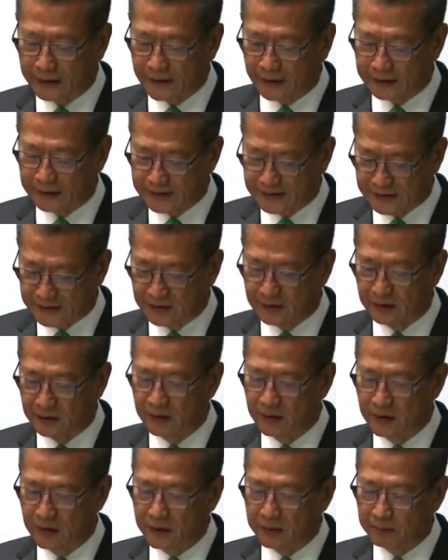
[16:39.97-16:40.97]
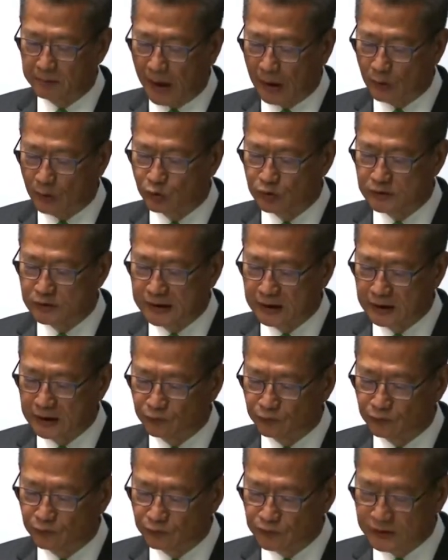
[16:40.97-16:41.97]
I would like to expand,
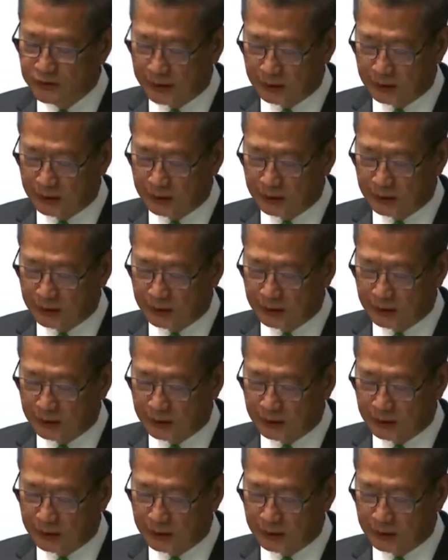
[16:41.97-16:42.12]
extend